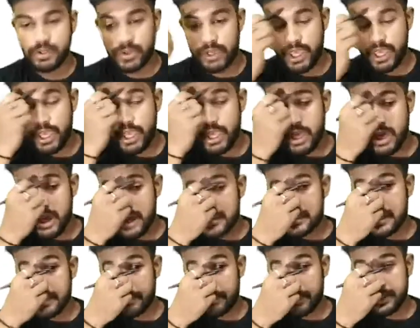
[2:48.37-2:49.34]
Okay,
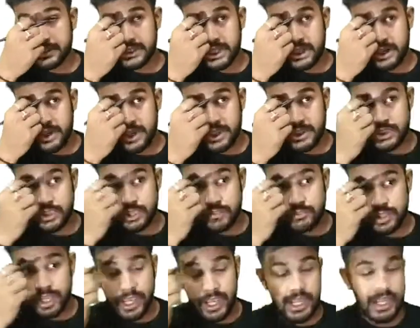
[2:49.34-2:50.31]
suppose the range
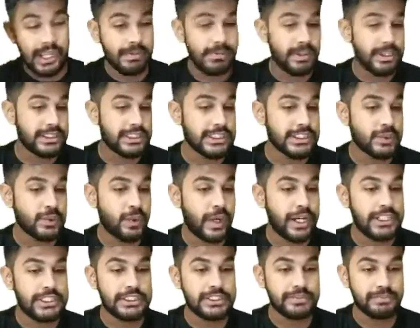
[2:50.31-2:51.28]
of the elements is
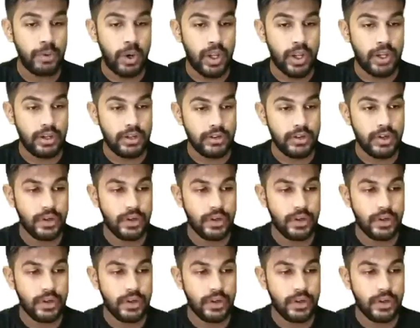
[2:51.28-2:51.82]
quite small.